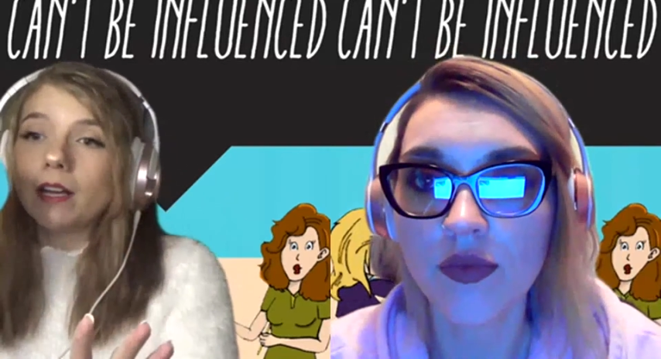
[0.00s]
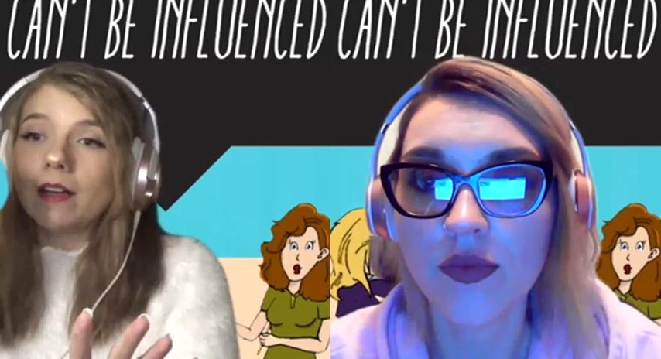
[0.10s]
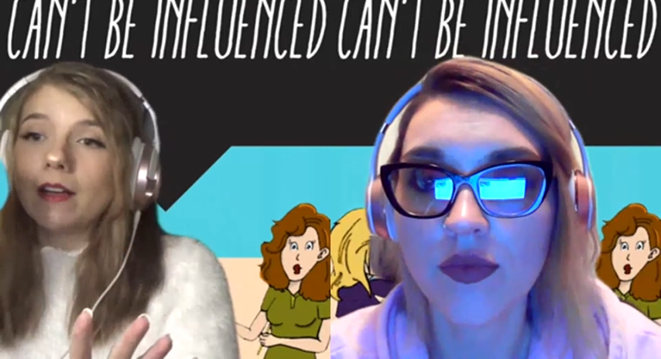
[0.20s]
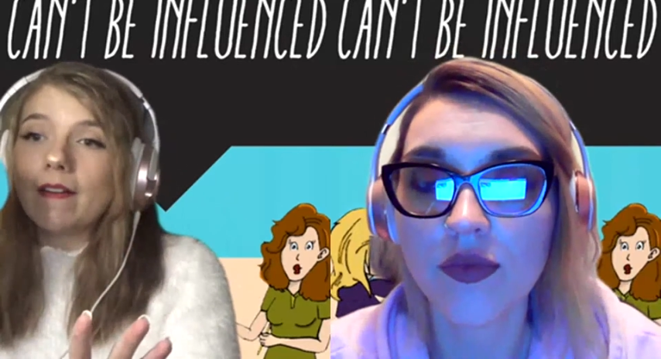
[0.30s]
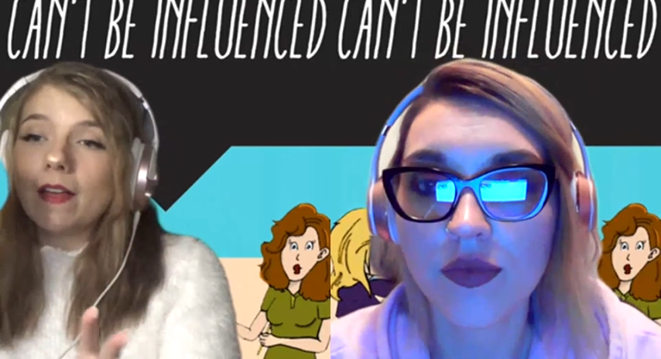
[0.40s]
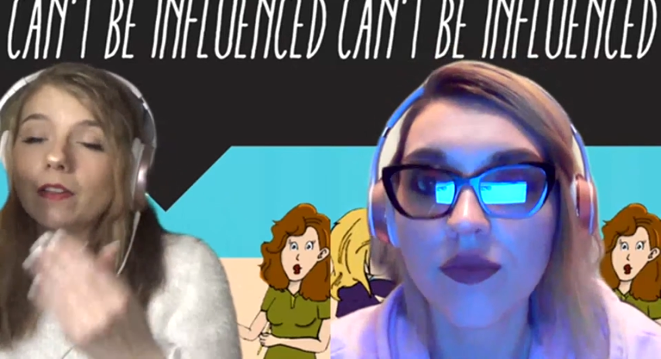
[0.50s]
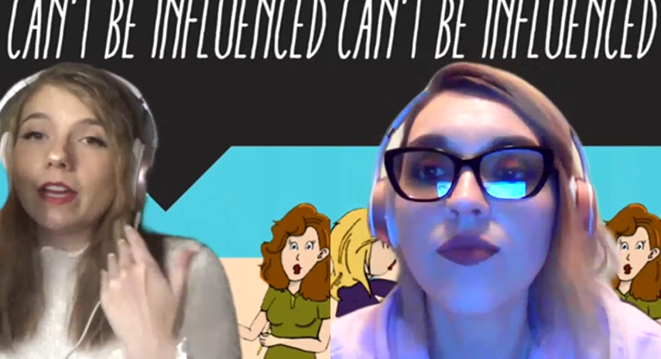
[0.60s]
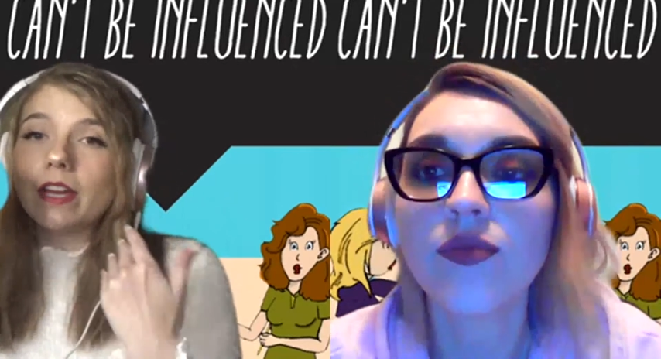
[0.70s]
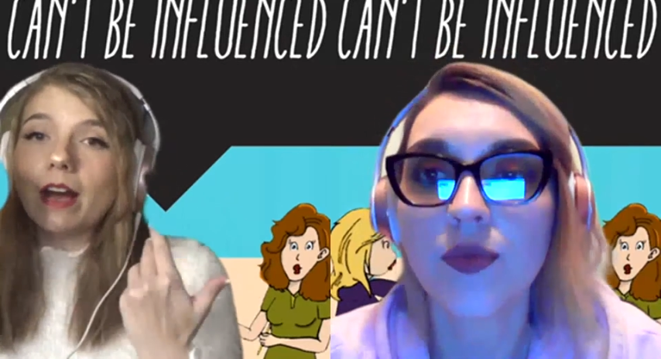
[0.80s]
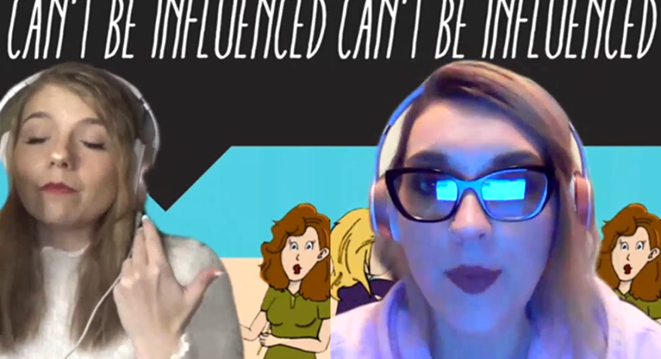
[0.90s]
Speaker 1: right?
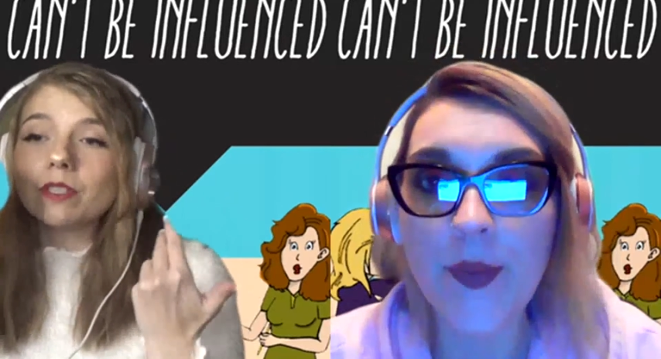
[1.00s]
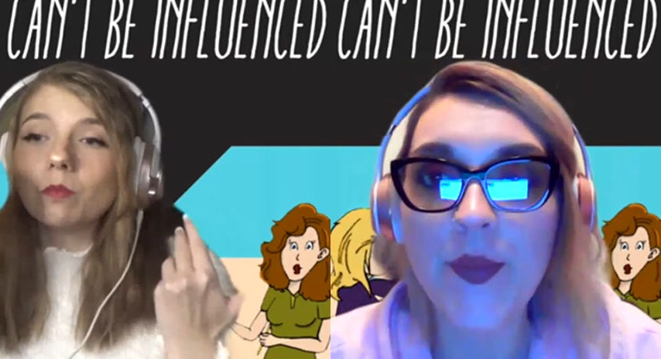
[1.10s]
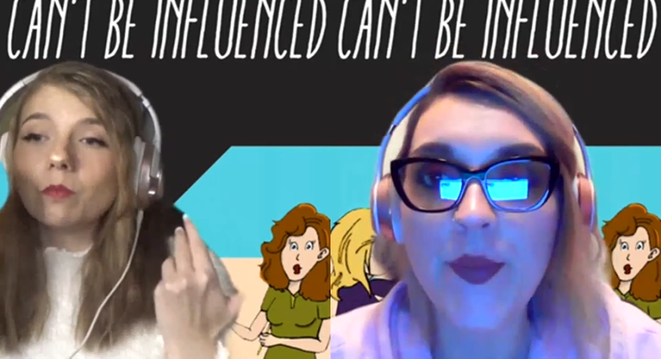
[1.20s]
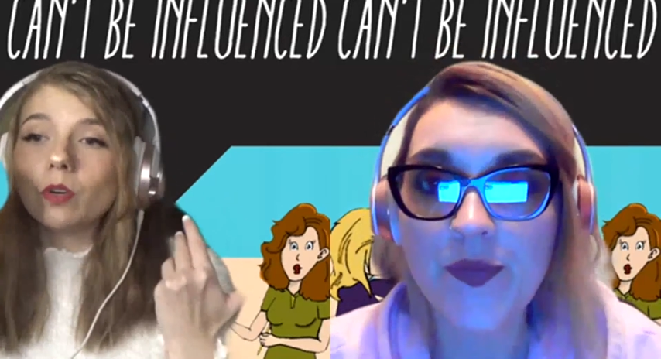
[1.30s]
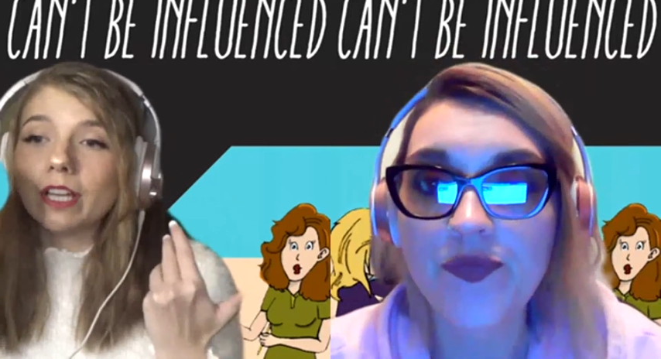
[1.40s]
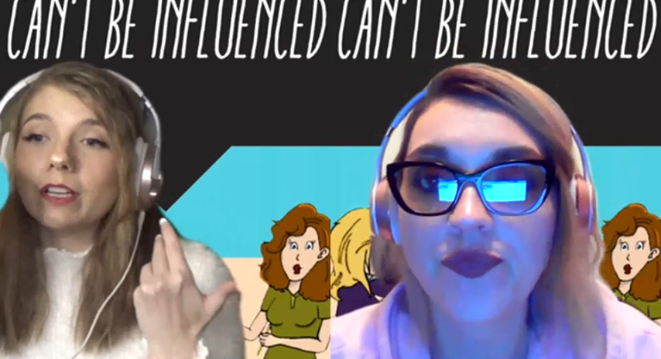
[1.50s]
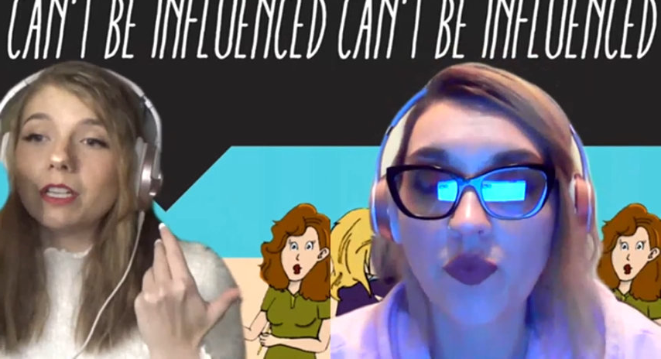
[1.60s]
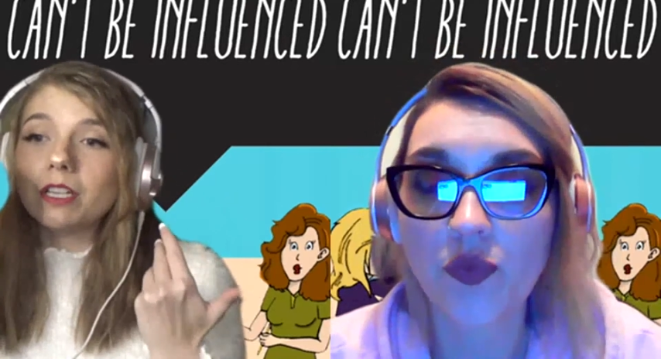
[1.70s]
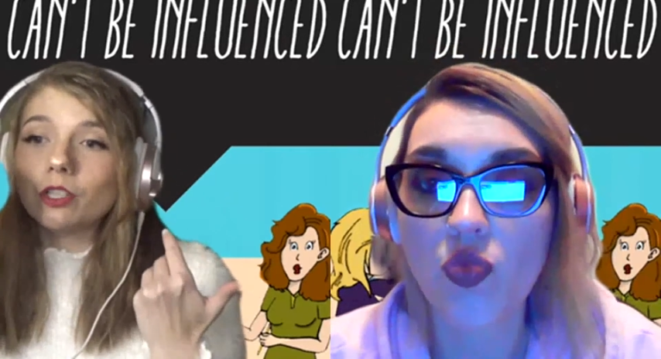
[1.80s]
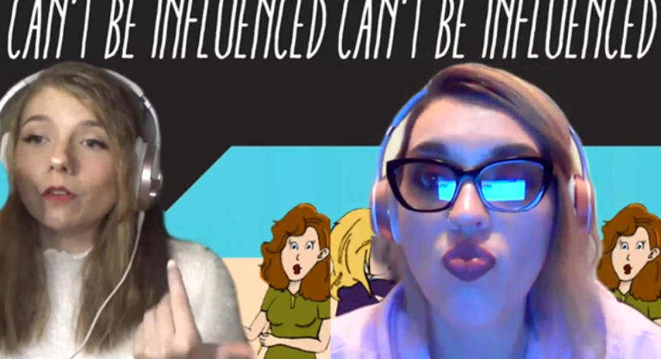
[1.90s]
They got someone
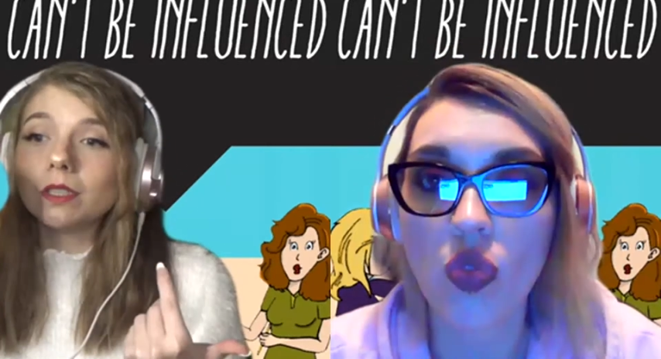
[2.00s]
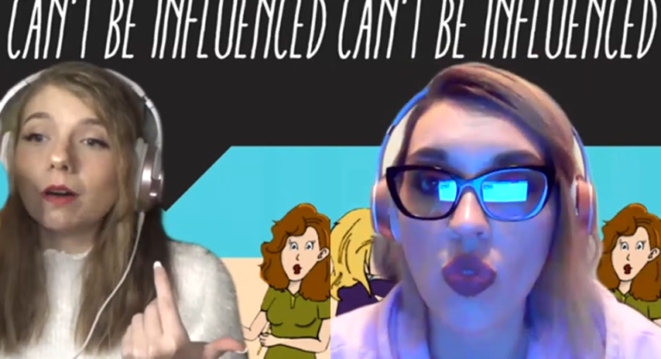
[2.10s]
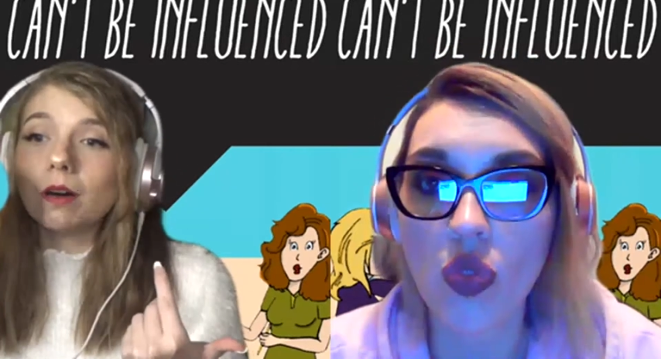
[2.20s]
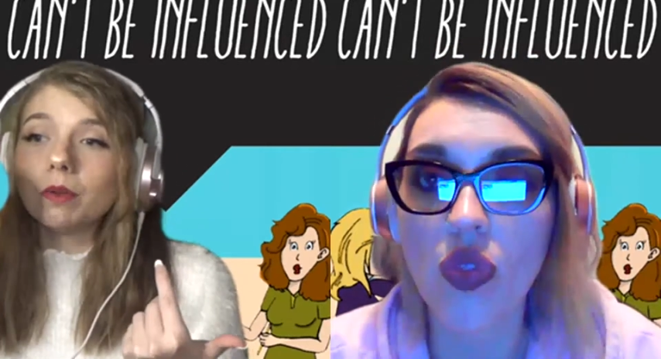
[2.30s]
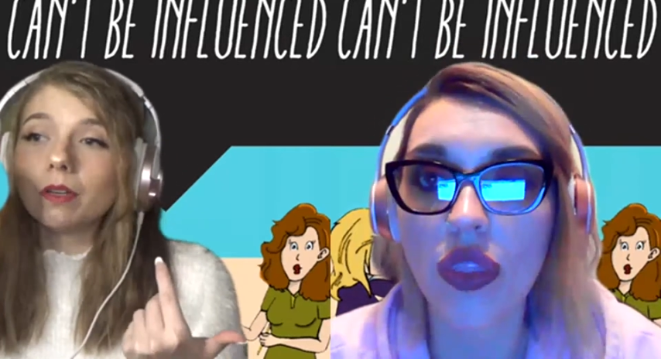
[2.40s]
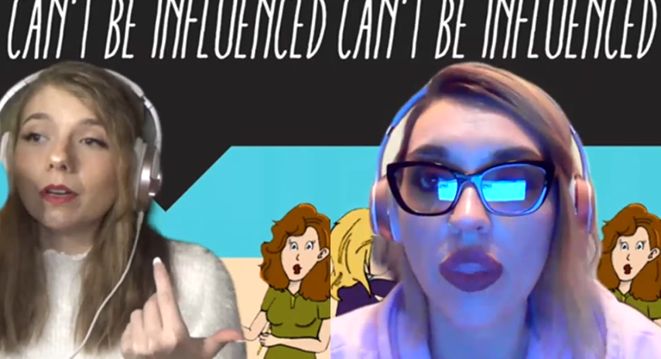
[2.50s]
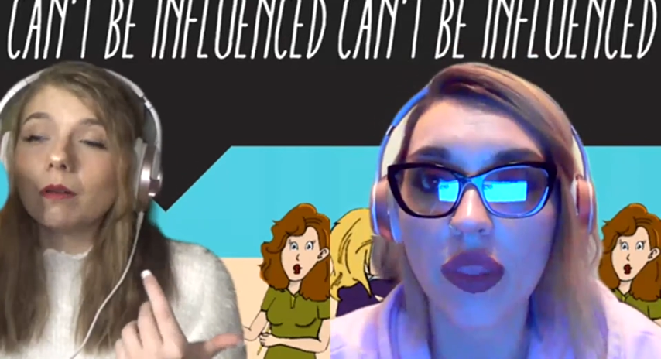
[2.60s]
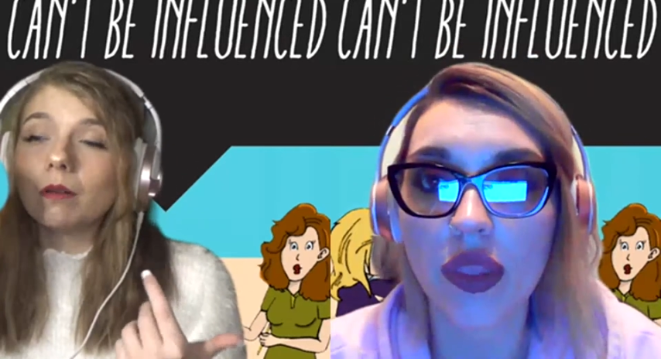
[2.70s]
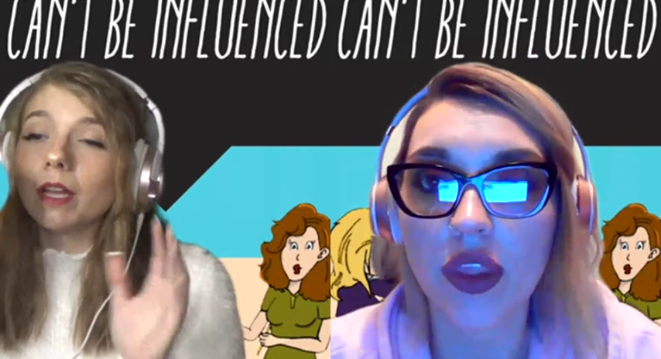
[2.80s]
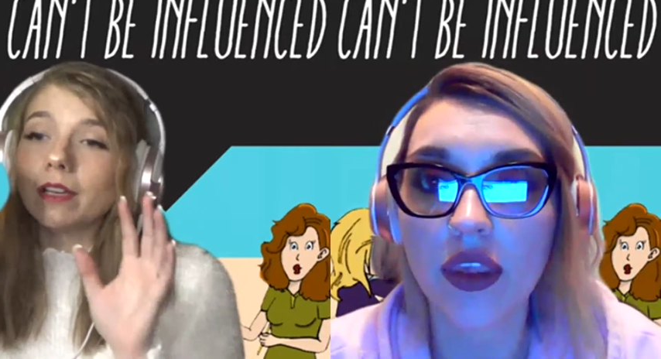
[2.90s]
like me choked up.
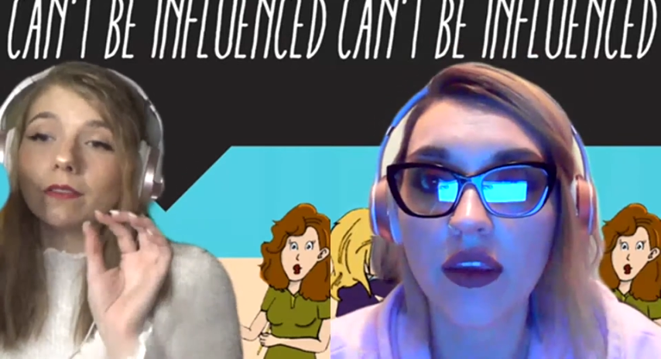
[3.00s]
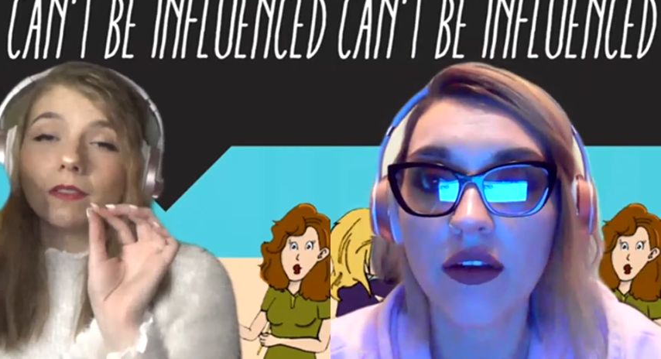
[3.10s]
I'm